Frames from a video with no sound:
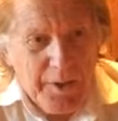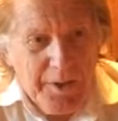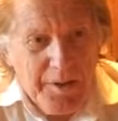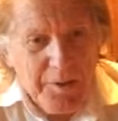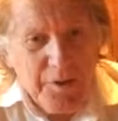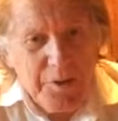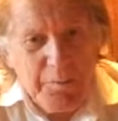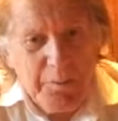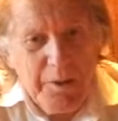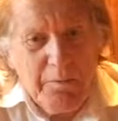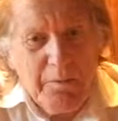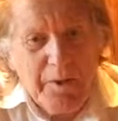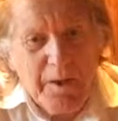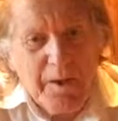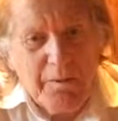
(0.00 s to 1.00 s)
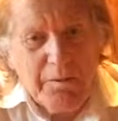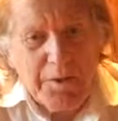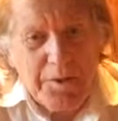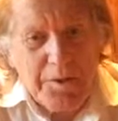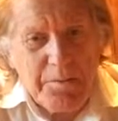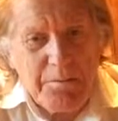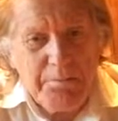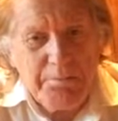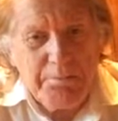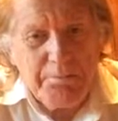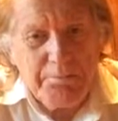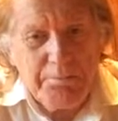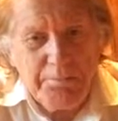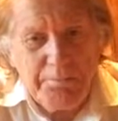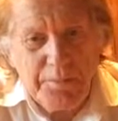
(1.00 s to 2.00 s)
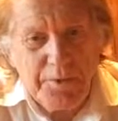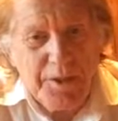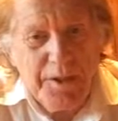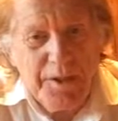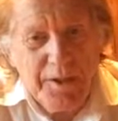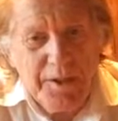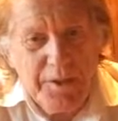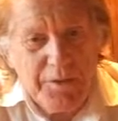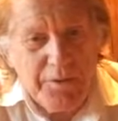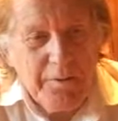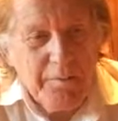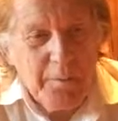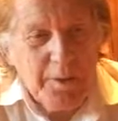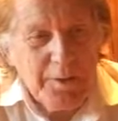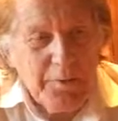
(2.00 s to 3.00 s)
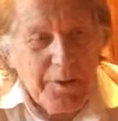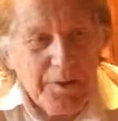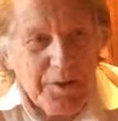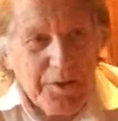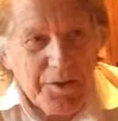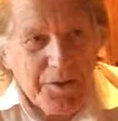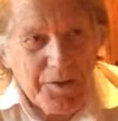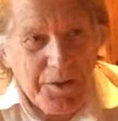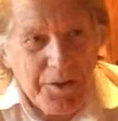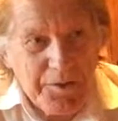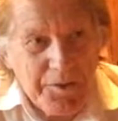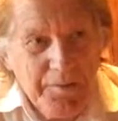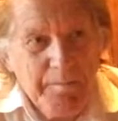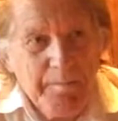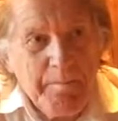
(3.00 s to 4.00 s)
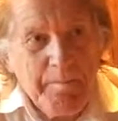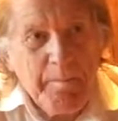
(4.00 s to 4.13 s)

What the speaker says: they used to be when I was a teenager, in my 20s, etc.